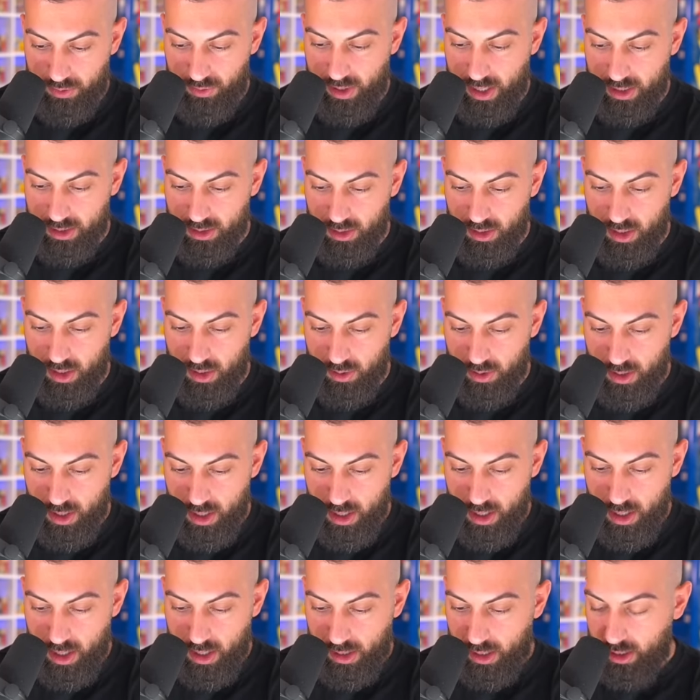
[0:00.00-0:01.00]
If you guys don't know,
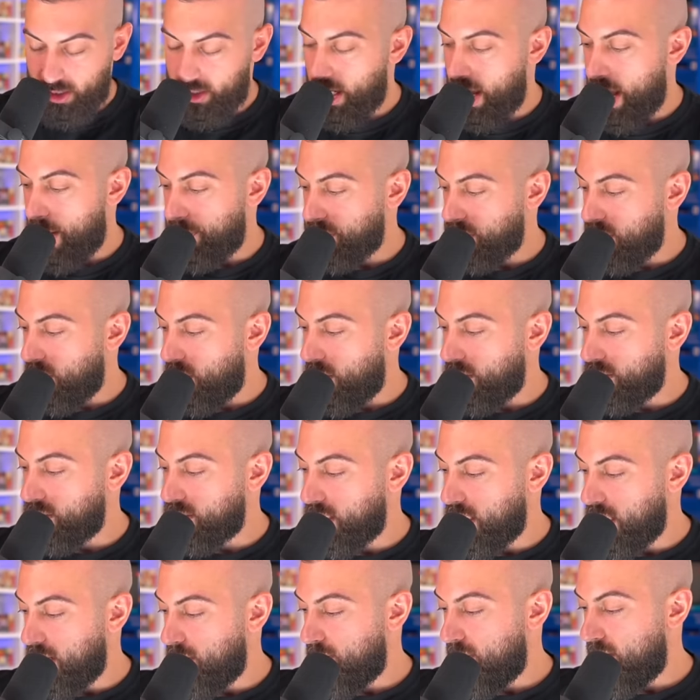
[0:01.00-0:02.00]
the Topps cards
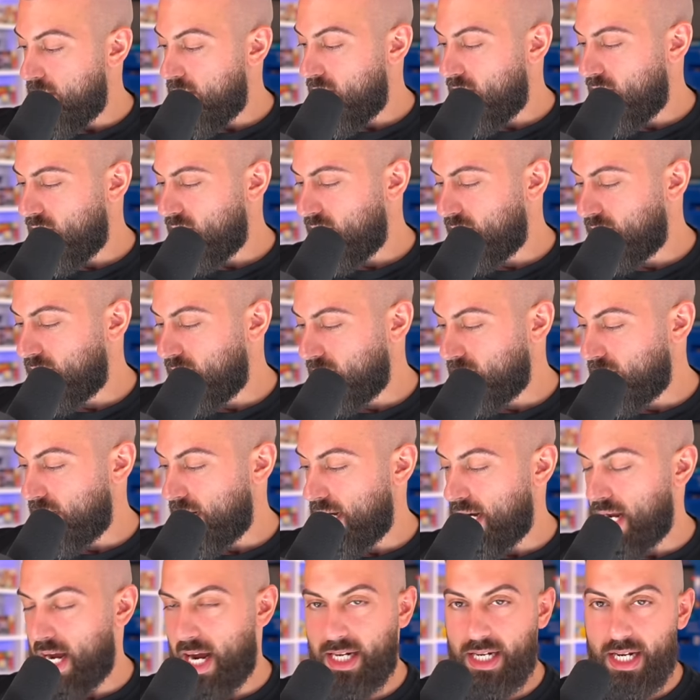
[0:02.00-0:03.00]
came out, I think
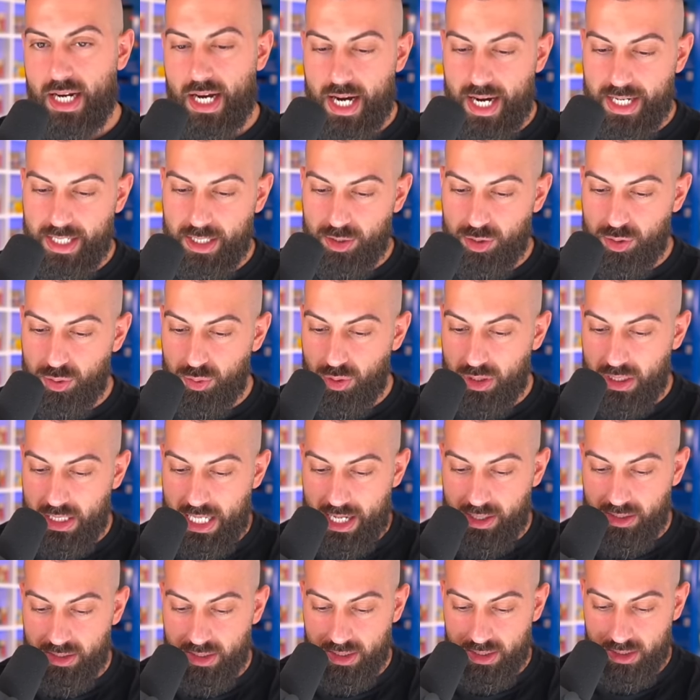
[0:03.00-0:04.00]
like ninety-nine and two
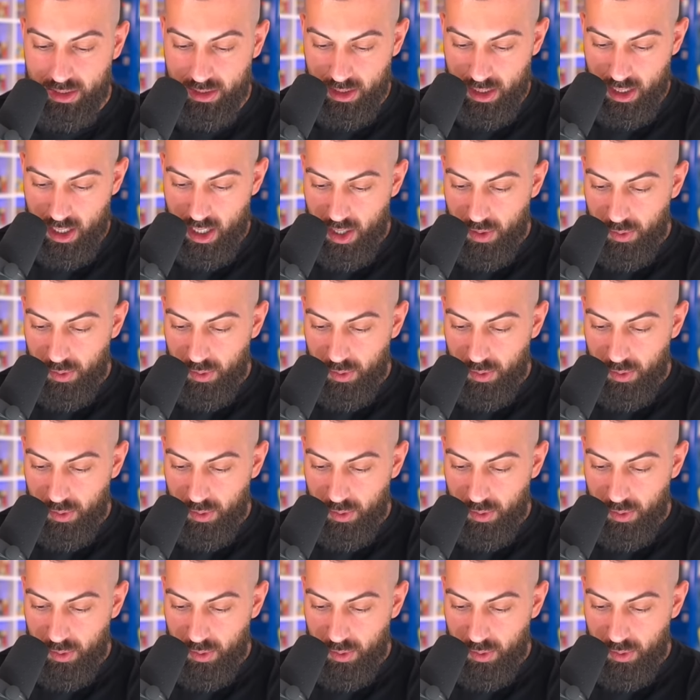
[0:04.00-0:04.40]
thousand